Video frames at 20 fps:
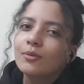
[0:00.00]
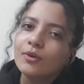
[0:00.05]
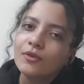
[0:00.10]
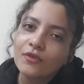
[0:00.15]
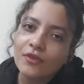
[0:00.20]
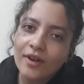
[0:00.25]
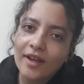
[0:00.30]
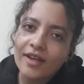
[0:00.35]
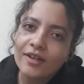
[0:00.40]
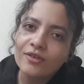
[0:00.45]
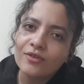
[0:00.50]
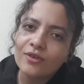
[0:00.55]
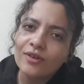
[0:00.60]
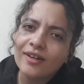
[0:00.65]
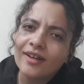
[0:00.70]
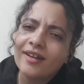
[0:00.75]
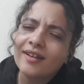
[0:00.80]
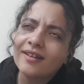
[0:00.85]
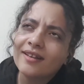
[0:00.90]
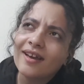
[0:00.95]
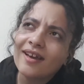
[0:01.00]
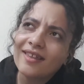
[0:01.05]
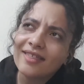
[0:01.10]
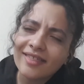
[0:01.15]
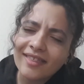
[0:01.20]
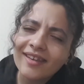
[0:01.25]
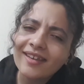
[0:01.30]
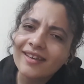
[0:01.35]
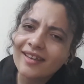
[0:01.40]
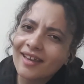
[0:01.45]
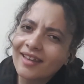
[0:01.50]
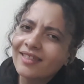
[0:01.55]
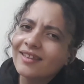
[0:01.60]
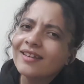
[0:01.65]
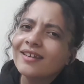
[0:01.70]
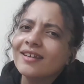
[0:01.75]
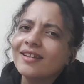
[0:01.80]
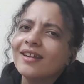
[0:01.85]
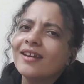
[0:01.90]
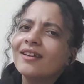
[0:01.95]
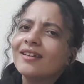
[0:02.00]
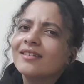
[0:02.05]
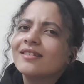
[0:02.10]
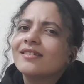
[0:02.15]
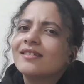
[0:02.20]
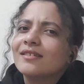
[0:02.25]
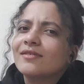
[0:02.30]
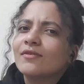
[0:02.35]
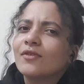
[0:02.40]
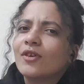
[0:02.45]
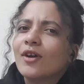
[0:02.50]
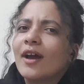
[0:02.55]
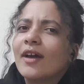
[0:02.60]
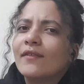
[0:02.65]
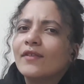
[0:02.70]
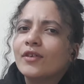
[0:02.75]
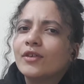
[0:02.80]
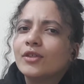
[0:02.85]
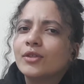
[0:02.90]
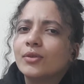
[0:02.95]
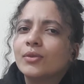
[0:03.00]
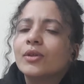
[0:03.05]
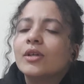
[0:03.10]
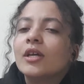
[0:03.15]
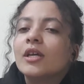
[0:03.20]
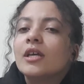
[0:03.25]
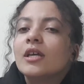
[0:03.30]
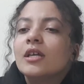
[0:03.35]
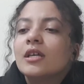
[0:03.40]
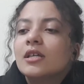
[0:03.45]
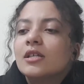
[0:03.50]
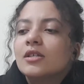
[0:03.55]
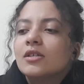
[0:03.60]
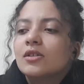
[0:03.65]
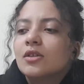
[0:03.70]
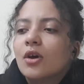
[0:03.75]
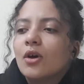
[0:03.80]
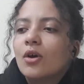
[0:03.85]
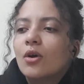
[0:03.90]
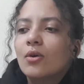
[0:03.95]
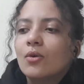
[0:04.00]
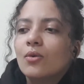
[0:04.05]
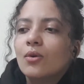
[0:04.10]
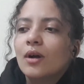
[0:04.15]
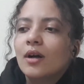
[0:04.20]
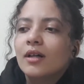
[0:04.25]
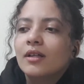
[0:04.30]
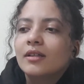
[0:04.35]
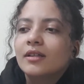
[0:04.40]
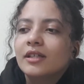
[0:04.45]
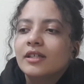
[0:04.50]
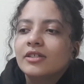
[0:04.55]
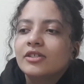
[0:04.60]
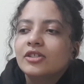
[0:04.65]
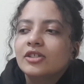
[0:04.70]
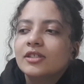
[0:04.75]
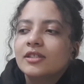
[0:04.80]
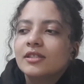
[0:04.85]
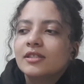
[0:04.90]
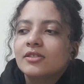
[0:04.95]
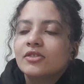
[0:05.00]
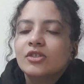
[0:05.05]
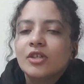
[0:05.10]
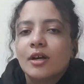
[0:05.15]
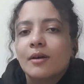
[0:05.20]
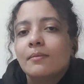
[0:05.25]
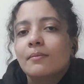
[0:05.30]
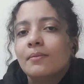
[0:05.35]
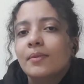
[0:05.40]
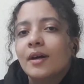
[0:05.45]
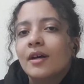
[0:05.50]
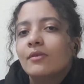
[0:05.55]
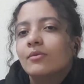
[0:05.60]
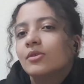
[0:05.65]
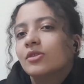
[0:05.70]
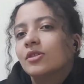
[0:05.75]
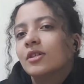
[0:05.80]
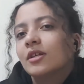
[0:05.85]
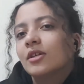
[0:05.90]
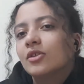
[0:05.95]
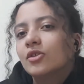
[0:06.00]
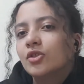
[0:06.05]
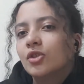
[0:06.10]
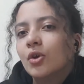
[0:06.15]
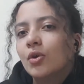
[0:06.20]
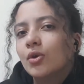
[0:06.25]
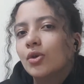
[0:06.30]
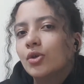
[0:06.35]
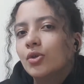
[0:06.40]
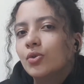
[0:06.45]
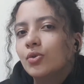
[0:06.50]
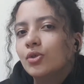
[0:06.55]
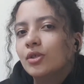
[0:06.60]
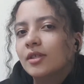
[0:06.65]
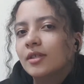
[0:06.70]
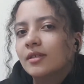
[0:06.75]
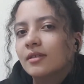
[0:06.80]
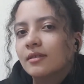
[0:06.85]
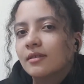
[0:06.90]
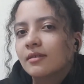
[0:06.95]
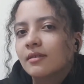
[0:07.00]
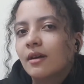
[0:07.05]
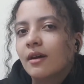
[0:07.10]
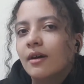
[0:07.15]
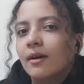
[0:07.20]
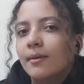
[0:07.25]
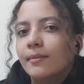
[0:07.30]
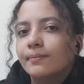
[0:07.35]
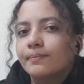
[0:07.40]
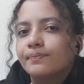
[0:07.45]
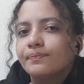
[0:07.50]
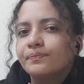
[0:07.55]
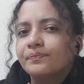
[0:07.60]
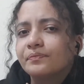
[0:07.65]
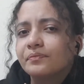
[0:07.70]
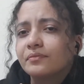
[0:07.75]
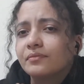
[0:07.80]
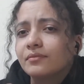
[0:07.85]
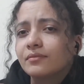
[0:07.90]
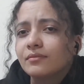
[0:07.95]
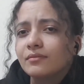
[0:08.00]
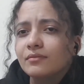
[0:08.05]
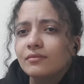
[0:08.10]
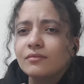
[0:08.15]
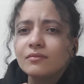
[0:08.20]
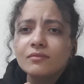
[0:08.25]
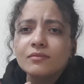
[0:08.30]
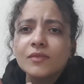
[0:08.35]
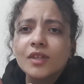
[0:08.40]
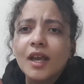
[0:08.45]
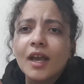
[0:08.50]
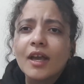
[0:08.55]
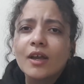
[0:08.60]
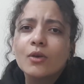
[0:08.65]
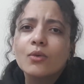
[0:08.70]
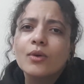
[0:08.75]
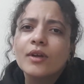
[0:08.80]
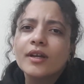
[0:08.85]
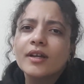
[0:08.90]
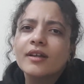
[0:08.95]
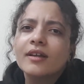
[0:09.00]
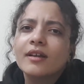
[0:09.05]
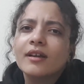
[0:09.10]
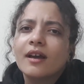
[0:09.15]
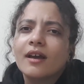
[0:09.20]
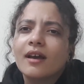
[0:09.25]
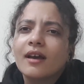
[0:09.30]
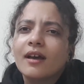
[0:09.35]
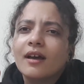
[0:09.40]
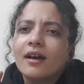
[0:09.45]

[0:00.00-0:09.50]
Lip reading: available for Android, and I think it is for iPhone too. So let's just jump. I'm just gonna show you just a quick